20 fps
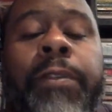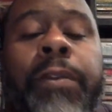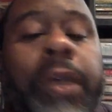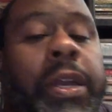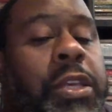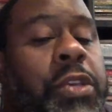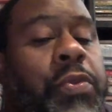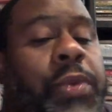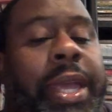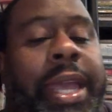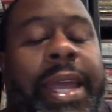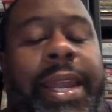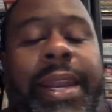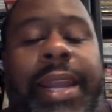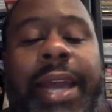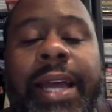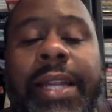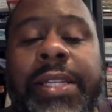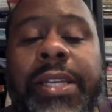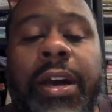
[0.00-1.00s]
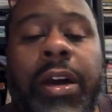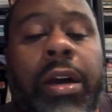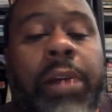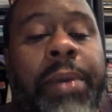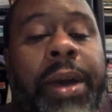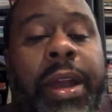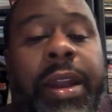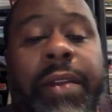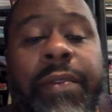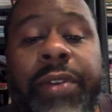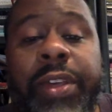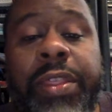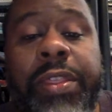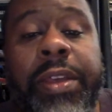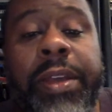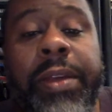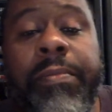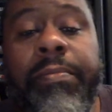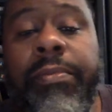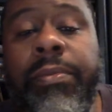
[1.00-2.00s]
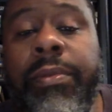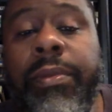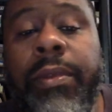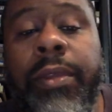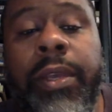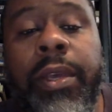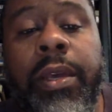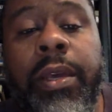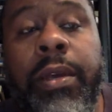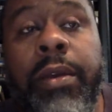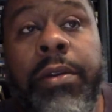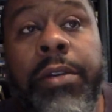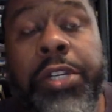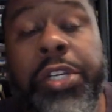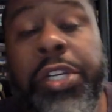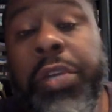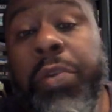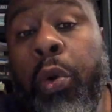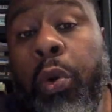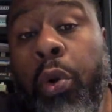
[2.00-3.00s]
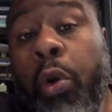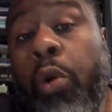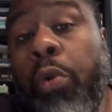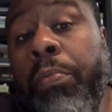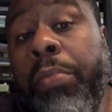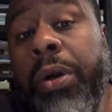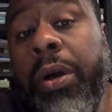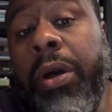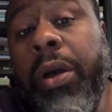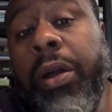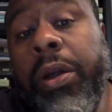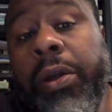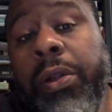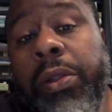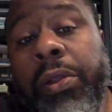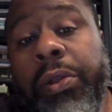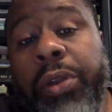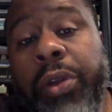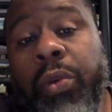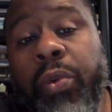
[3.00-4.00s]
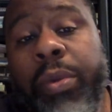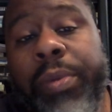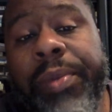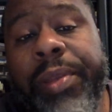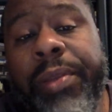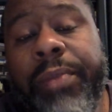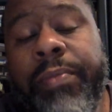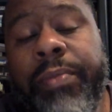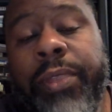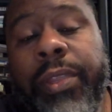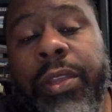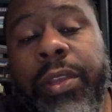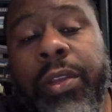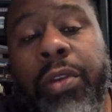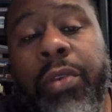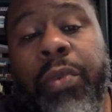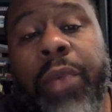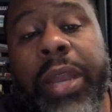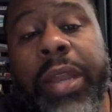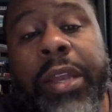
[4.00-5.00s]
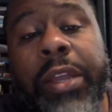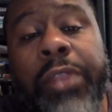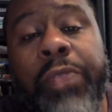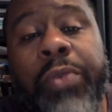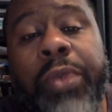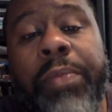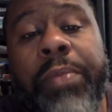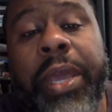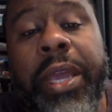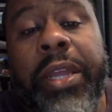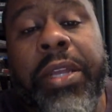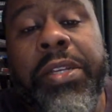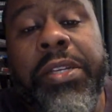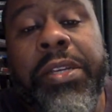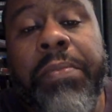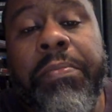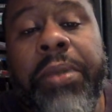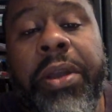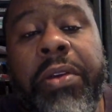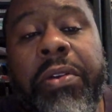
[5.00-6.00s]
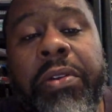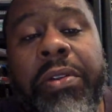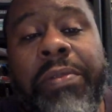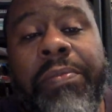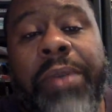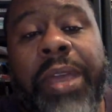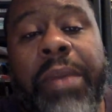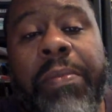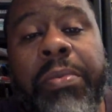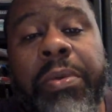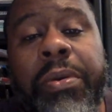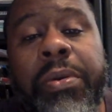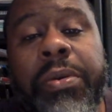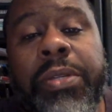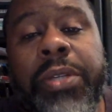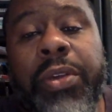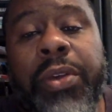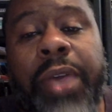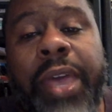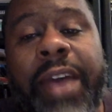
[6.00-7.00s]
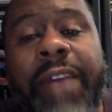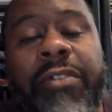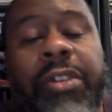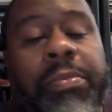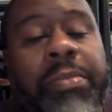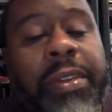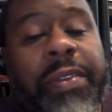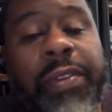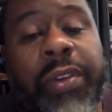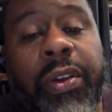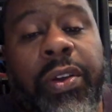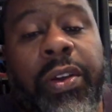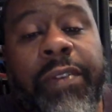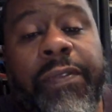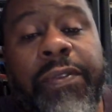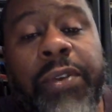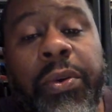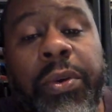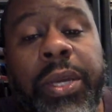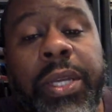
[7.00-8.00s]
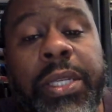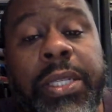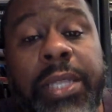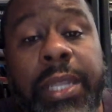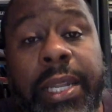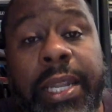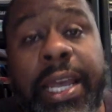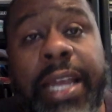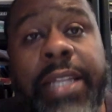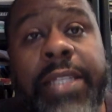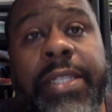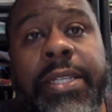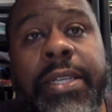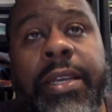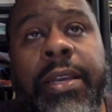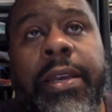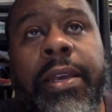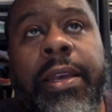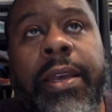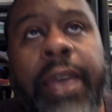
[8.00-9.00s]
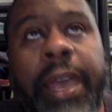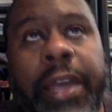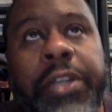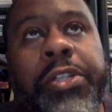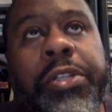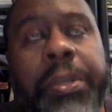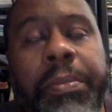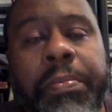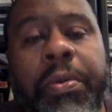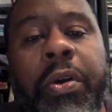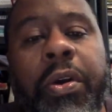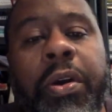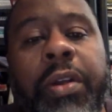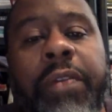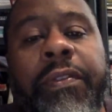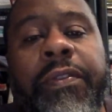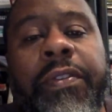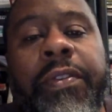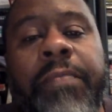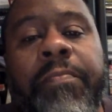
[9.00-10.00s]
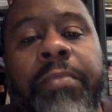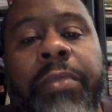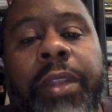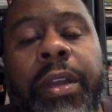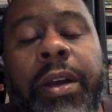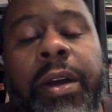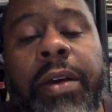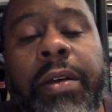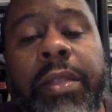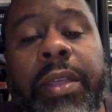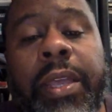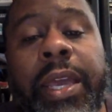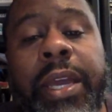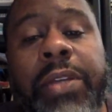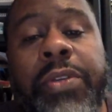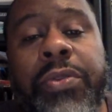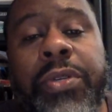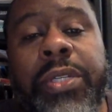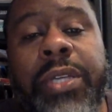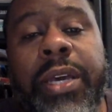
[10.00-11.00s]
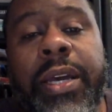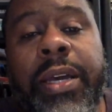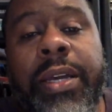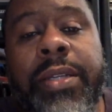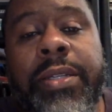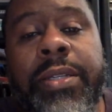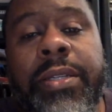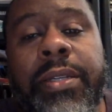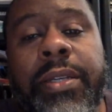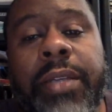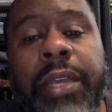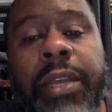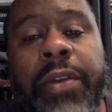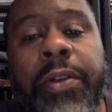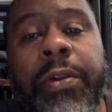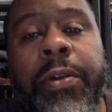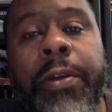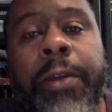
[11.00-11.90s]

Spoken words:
You cannot talk about everything. She wrote a whole book on colonial women. You're writing a 3-page comparative paper, so you have to be very focused, and that's actually part of the exercise here.